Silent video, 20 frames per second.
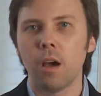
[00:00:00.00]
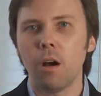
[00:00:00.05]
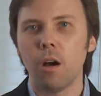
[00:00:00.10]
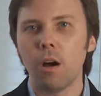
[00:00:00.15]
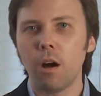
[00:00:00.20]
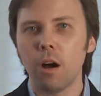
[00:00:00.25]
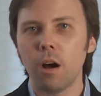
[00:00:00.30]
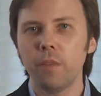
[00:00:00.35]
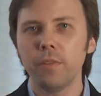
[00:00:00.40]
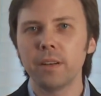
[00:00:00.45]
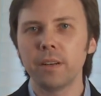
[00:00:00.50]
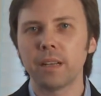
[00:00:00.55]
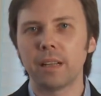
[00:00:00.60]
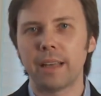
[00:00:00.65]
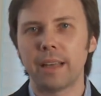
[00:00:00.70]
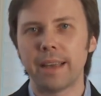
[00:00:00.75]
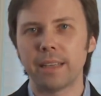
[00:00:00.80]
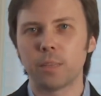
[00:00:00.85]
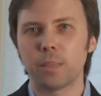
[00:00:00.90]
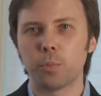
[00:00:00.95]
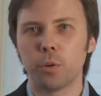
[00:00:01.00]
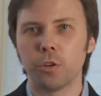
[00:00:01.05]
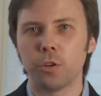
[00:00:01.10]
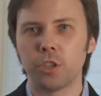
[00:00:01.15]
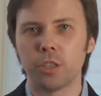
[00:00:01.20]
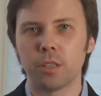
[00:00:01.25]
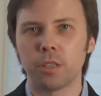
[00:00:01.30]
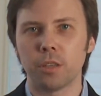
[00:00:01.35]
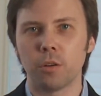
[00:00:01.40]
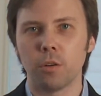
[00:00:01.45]
Often clients
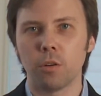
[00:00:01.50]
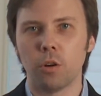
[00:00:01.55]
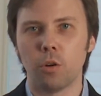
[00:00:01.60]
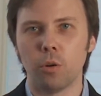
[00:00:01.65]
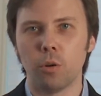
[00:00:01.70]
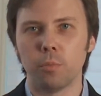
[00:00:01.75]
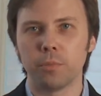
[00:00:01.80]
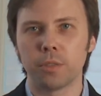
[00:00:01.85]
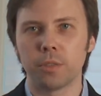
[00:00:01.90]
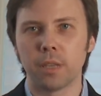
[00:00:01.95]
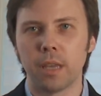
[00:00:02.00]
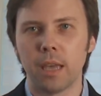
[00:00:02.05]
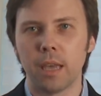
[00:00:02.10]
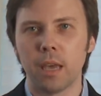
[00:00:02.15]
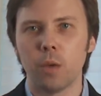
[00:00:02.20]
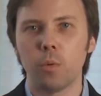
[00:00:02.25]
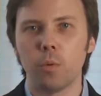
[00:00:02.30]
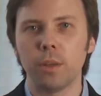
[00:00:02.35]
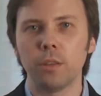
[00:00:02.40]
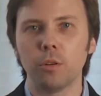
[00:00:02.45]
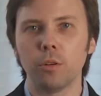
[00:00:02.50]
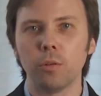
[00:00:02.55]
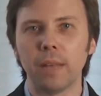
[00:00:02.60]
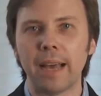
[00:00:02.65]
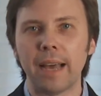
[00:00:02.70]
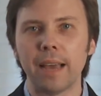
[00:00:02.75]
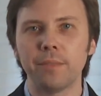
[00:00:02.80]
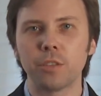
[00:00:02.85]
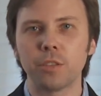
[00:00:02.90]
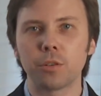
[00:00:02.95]
purchase their homes when their
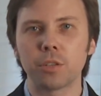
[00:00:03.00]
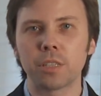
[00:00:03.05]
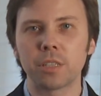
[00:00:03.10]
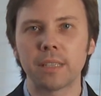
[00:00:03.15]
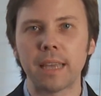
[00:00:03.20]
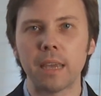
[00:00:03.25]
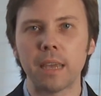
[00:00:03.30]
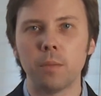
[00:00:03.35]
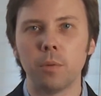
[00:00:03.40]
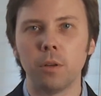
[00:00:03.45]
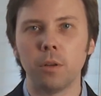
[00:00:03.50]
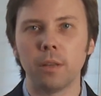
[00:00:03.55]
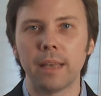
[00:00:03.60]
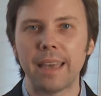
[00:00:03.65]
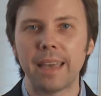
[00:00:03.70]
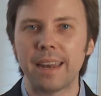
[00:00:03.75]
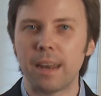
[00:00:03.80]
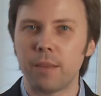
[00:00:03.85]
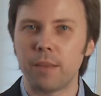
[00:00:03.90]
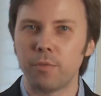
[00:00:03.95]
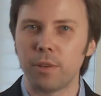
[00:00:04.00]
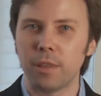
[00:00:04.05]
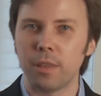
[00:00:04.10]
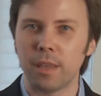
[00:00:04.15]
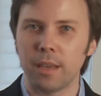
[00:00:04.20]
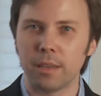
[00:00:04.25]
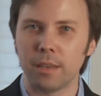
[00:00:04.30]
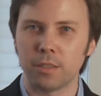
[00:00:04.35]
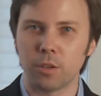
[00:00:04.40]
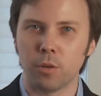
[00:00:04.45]
lives are stable and
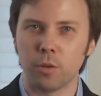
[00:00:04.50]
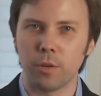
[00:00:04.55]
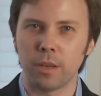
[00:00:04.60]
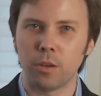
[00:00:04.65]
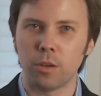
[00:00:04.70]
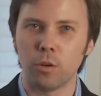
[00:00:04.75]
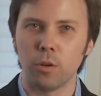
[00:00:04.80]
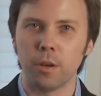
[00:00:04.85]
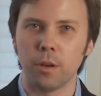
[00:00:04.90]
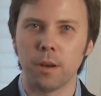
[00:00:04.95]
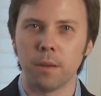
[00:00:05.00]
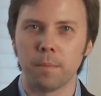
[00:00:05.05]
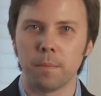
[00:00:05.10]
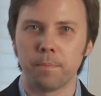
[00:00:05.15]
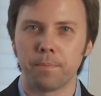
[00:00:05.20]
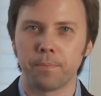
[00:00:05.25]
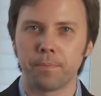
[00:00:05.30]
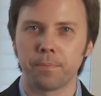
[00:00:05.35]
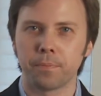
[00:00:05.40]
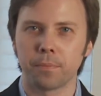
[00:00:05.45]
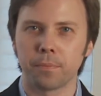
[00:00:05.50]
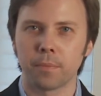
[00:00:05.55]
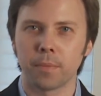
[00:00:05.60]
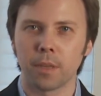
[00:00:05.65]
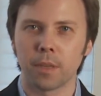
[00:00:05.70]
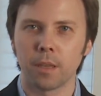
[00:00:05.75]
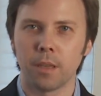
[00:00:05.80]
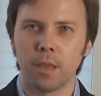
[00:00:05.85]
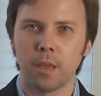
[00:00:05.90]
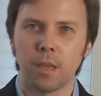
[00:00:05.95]
everything is going good.
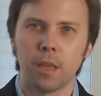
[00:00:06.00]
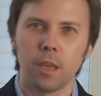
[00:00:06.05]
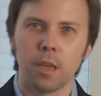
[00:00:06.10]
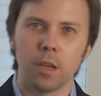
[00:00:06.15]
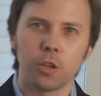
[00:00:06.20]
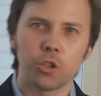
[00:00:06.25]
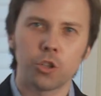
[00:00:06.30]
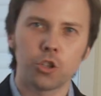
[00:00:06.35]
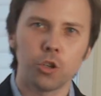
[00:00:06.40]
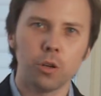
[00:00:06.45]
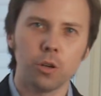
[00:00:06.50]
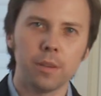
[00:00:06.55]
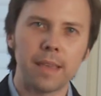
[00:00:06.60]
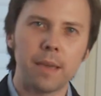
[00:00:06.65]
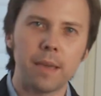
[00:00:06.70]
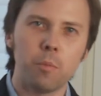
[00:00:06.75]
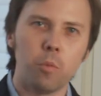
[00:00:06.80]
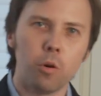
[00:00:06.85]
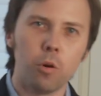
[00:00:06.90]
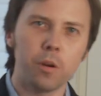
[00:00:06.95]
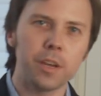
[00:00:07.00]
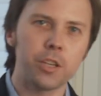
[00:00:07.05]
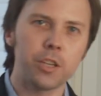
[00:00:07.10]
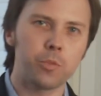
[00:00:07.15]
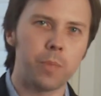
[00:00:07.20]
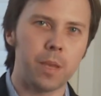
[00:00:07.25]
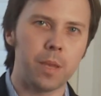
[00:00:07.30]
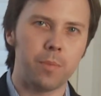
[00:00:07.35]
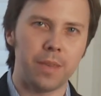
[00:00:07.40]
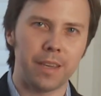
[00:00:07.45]
Sure, that mortgage
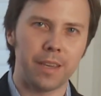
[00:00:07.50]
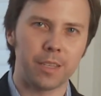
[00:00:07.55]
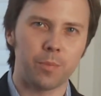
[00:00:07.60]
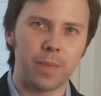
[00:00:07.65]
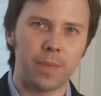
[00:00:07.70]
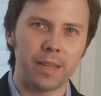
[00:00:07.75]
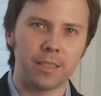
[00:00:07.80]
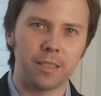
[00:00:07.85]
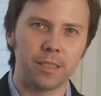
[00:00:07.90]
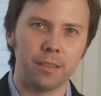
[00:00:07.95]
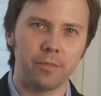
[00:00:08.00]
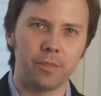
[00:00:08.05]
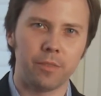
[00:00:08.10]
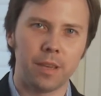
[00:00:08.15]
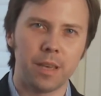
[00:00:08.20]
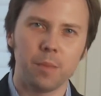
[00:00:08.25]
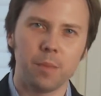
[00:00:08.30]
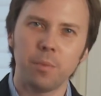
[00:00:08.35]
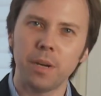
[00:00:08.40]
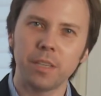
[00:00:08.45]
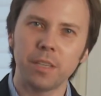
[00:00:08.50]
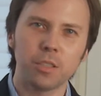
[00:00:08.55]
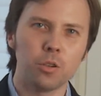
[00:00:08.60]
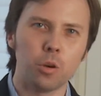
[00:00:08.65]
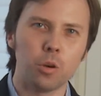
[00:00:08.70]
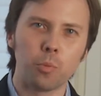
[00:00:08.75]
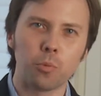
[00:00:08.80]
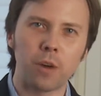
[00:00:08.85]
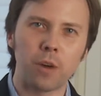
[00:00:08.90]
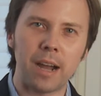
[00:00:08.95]
may be expensive, but it's
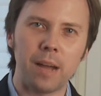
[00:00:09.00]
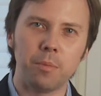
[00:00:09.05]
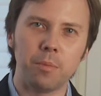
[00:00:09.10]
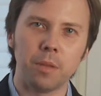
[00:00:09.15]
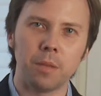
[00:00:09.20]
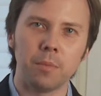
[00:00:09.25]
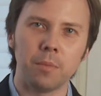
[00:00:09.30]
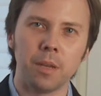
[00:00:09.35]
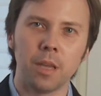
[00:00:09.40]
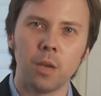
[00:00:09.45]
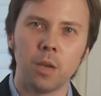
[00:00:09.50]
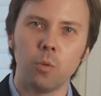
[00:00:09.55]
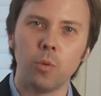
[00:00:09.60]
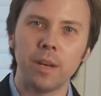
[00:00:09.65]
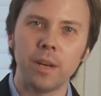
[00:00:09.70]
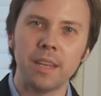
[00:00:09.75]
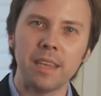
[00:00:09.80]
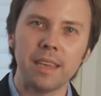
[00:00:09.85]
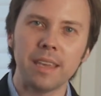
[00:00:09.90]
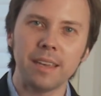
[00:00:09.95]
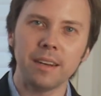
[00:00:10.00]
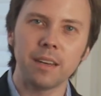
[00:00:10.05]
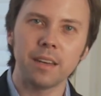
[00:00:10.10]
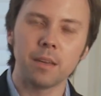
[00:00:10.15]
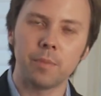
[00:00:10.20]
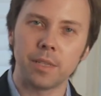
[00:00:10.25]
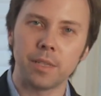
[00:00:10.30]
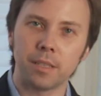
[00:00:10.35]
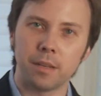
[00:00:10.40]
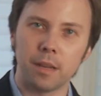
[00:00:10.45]
no problem when the
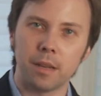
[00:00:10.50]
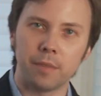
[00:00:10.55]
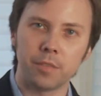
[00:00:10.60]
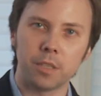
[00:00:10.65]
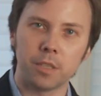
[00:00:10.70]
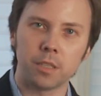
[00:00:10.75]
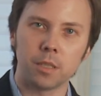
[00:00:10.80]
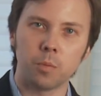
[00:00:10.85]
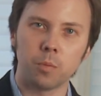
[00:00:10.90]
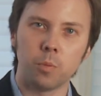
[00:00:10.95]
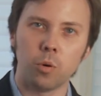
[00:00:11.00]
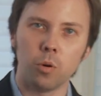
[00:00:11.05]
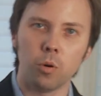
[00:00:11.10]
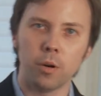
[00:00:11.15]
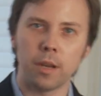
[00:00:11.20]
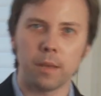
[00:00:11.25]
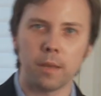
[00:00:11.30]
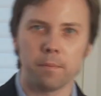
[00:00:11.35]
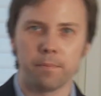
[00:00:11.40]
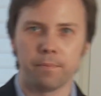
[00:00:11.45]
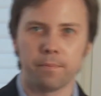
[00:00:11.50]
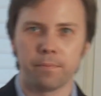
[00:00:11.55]
income is enough to support it.